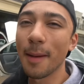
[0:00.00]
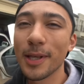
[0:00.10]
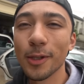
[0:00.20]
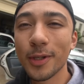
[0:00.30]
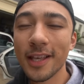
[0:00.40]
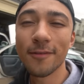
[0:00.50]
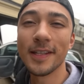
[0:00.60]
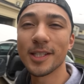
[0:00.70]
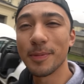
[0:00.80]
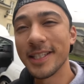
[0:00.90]
I've been looking for
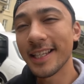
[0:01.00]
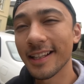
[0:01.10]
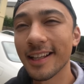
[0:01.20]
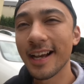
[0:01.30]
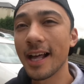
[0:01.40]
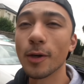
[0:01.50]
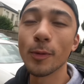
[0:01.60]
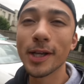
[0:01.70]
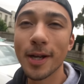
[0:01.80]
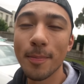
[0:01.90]
this particular car that
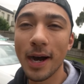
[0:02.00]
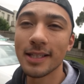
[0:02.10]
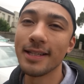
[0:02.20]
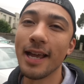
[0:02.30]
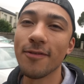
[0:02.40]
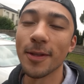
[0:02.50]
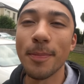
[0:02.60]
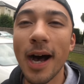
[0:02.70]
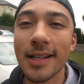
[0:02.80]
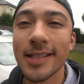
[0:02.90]
we're gonna buy today for the
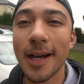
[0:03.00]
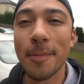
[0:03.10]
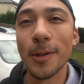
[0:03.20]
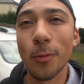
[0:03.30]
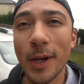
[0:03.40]
past couple of